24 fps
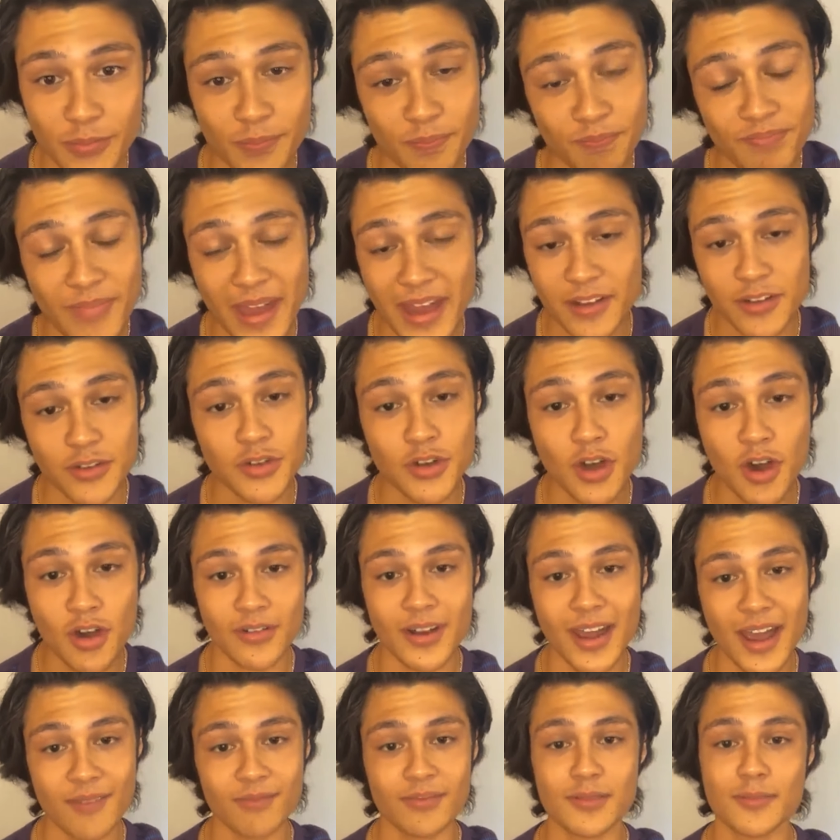I don't have
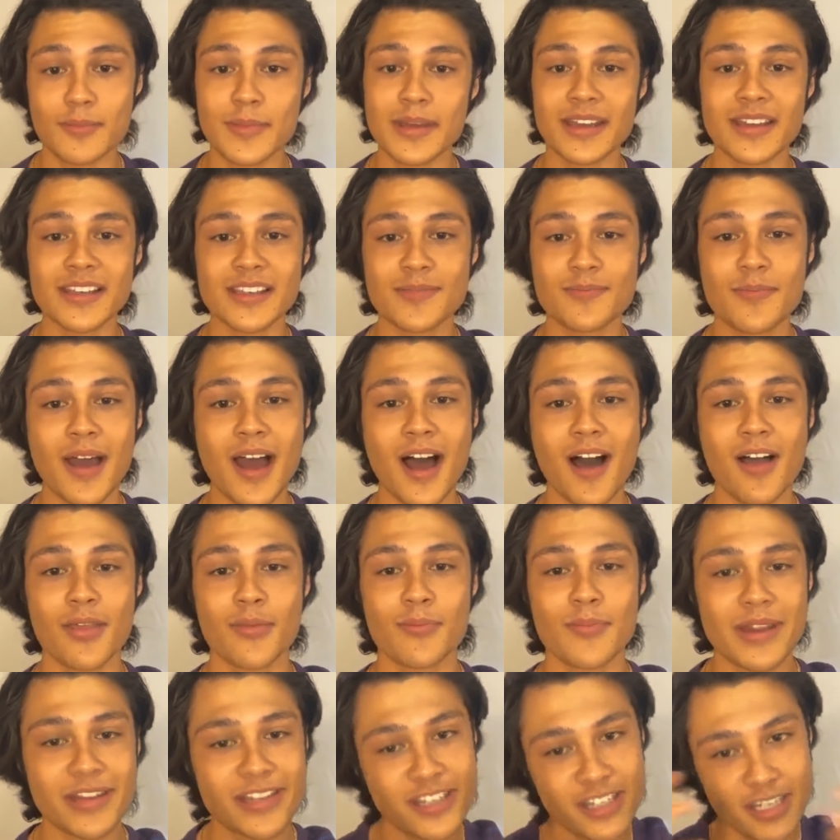the biggest mouth. My
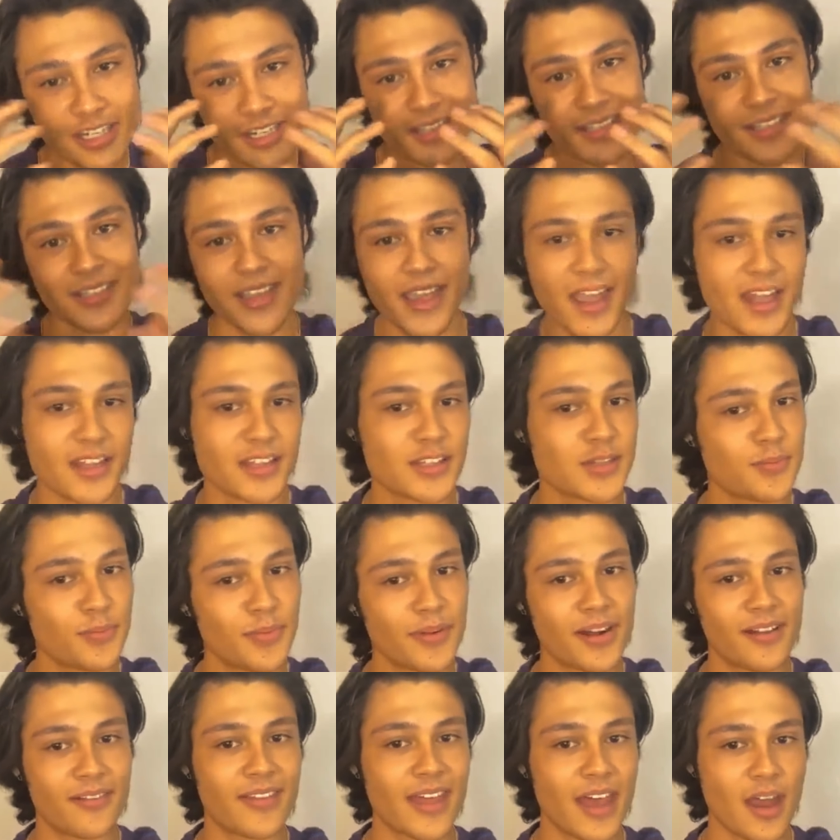cheeks can't spread
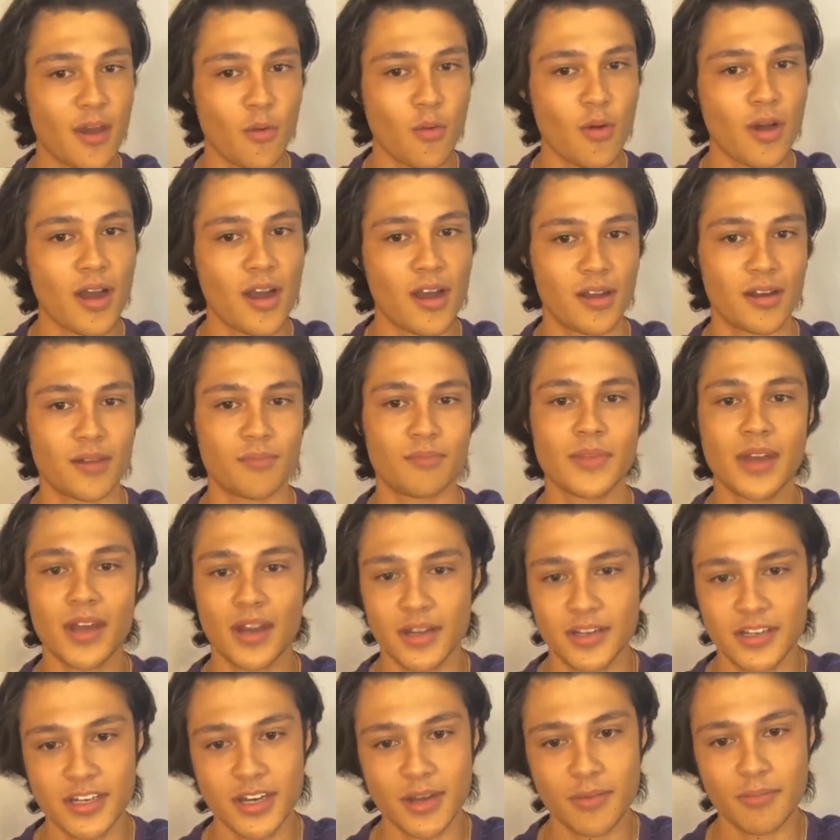that wide. I'm not a
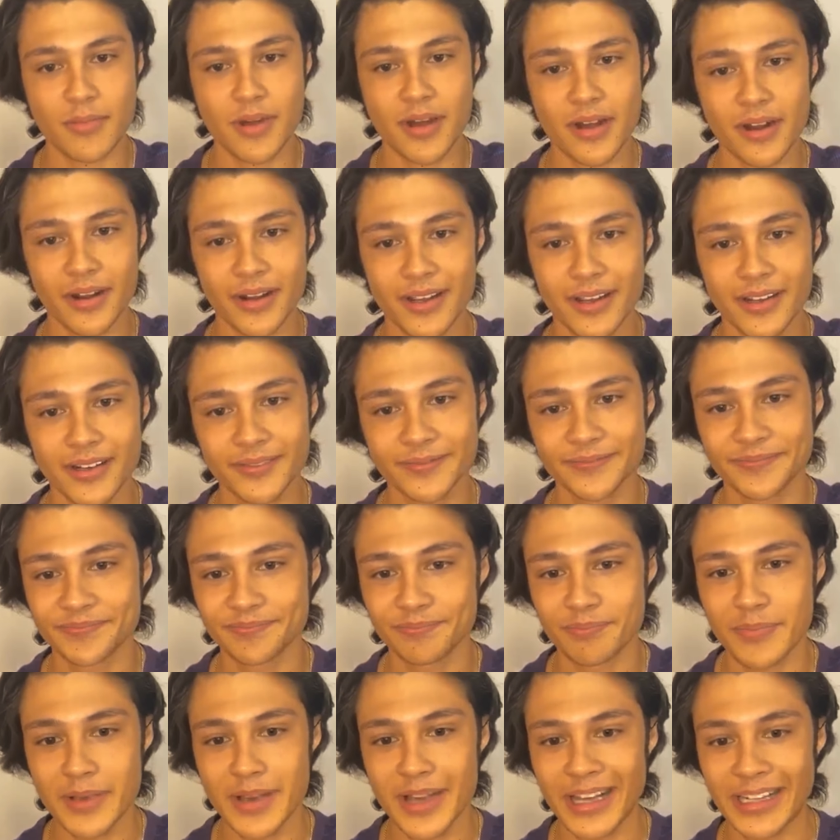chipmunk.
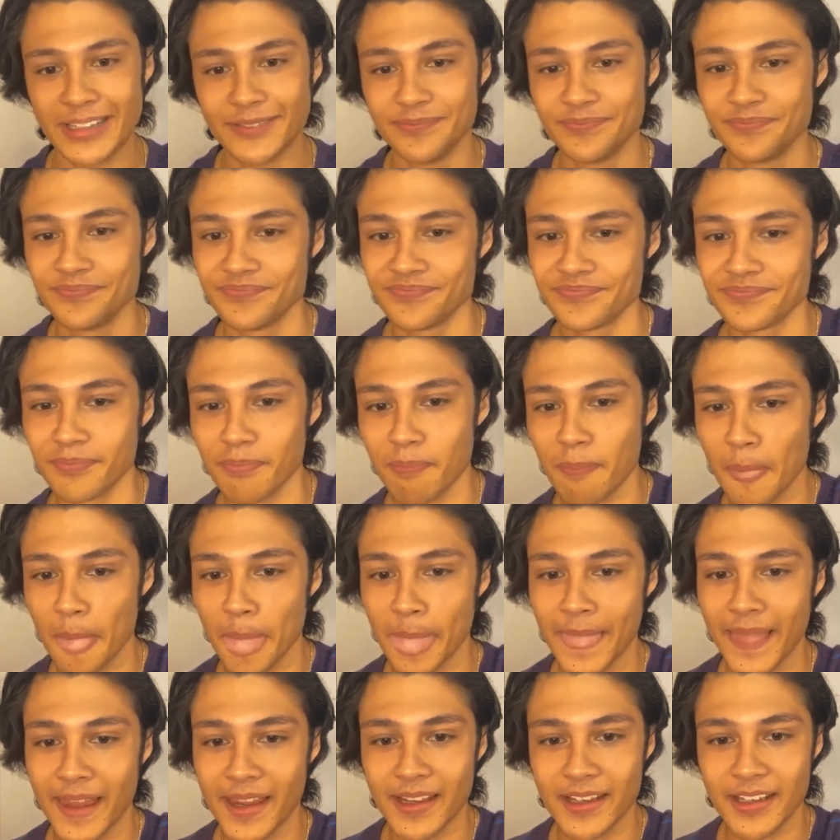But,
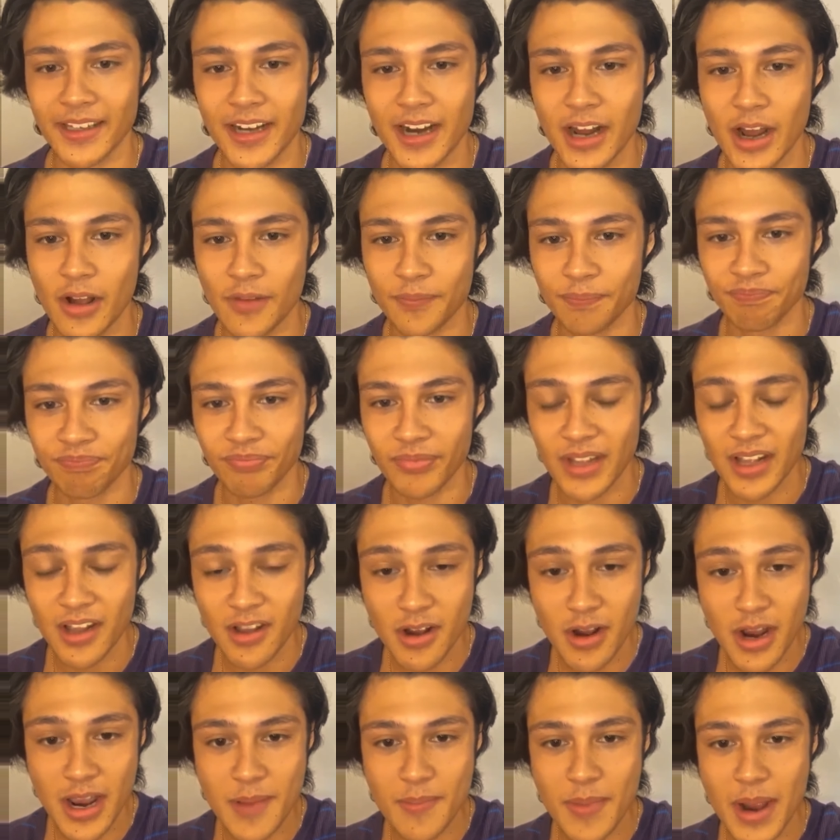you know. All
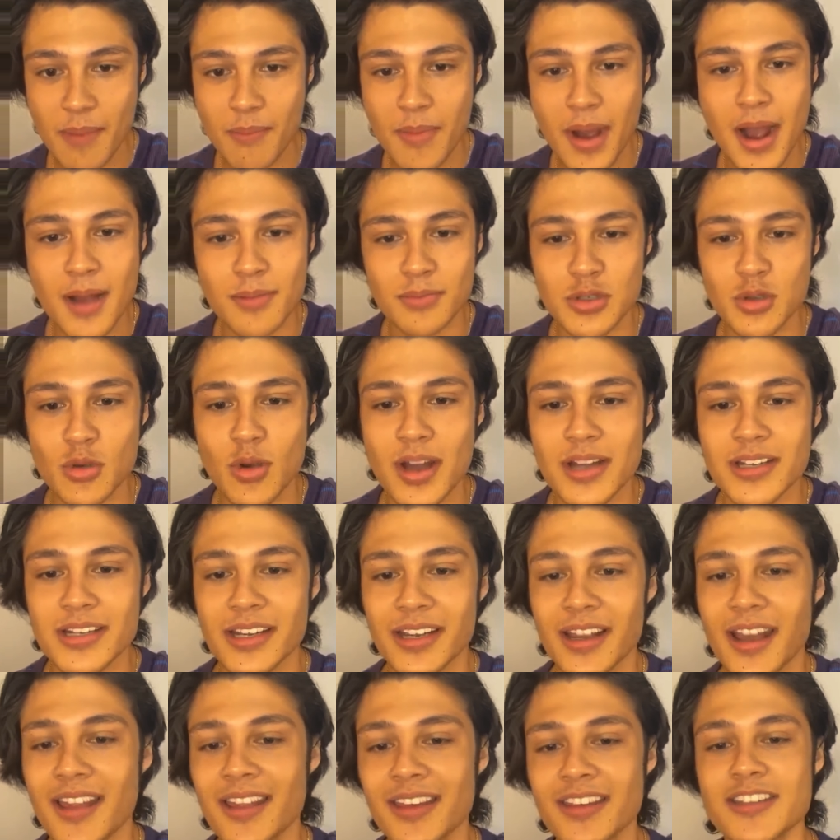right, my mom's watching. I
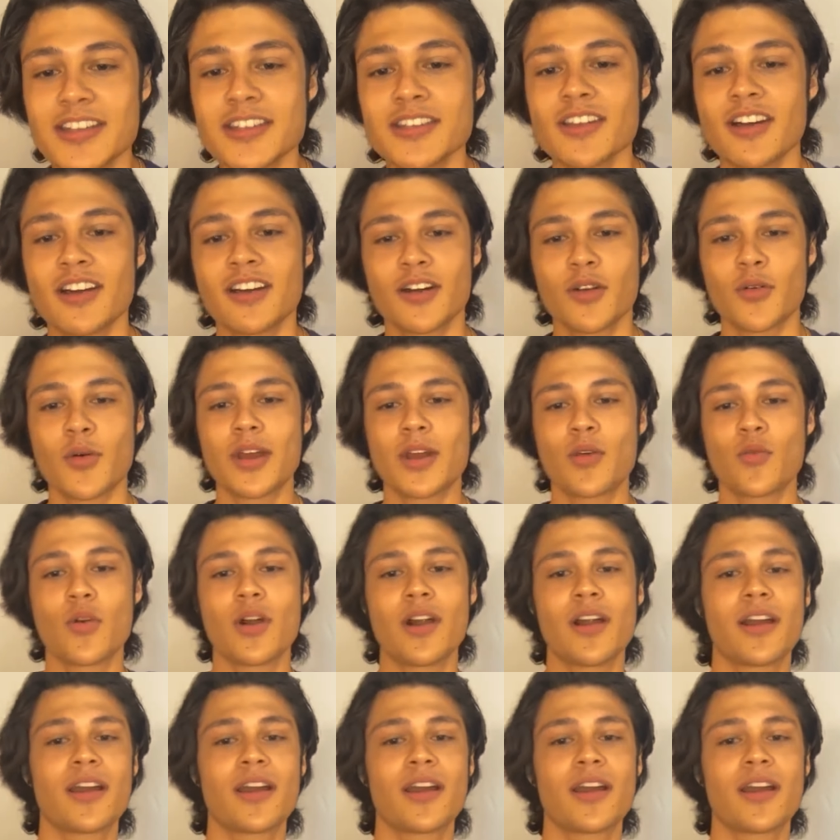think she's on her way to work.